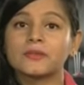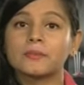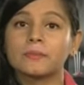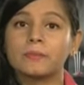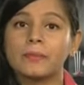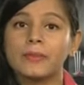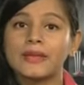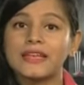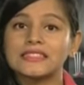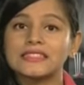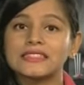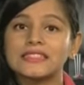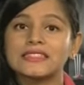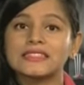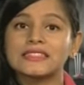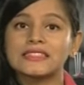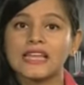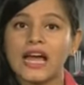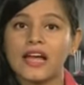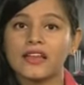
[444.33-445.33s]
basic
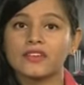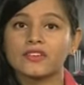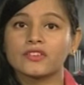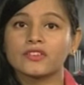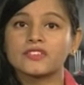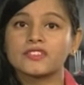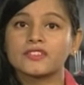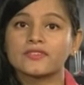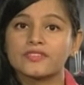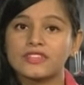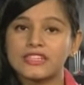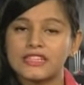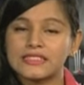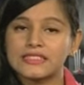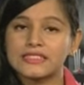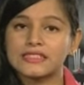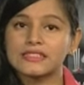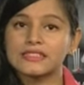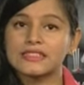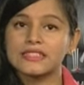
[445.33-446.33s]
standards of
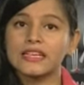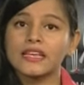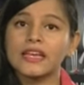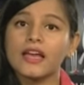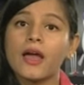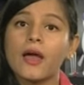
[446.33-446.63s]
decency,